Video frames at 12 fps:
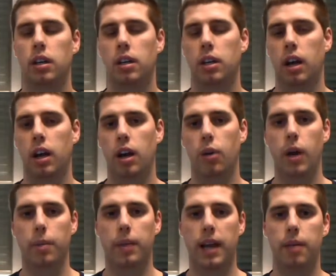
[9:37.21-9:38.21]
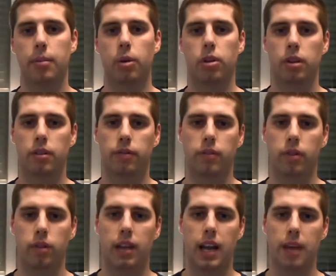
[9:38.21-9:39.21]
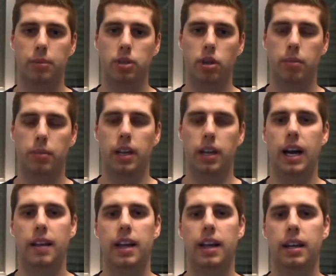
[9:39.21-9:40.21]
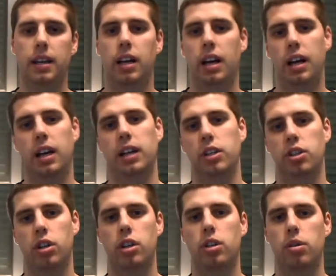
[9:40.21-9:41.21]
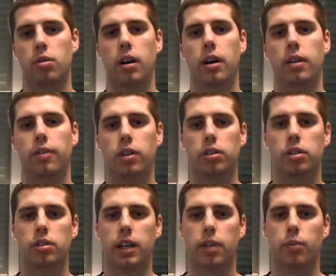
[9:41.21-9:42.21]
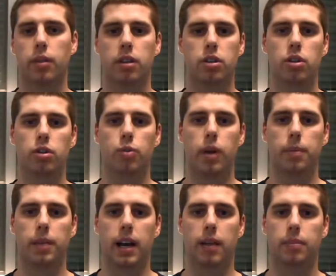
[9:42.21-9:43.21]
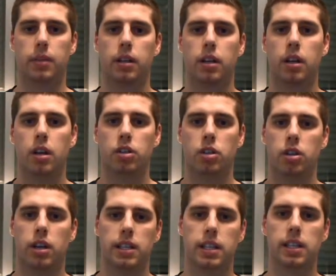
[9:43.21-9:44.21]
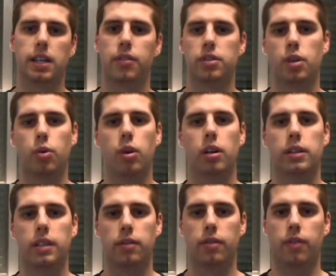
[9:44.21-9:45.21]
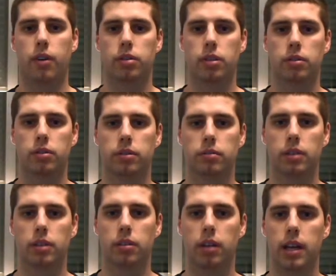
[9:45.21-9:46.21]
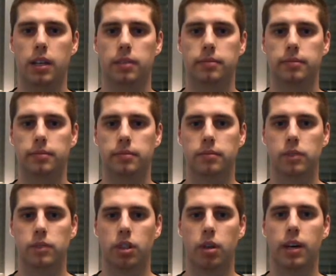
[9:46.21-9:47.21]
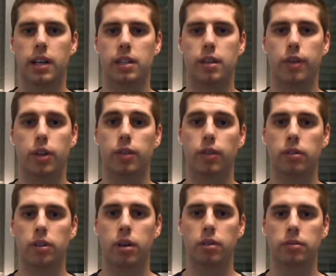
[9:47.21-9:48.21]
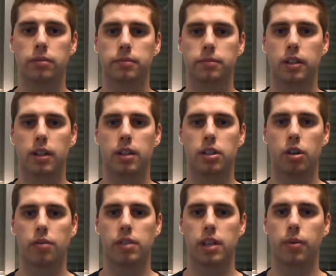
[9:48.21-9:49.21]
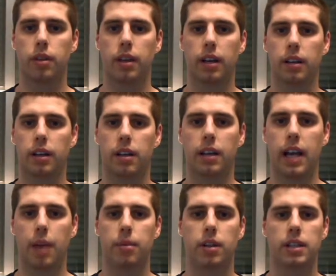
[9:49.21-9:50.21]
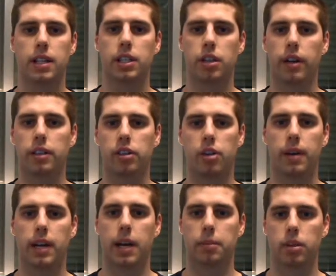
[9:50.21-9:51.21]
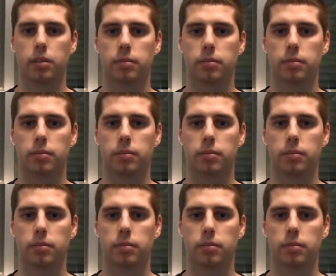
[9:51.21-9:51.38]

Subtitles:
webcam on the laptop, and then I'm going to show you a photo taken with the new webcam, so you can see the difference in quality of the photos. Okay? So here's the first photo. This is obviously with the camera that's integrated on my laptop.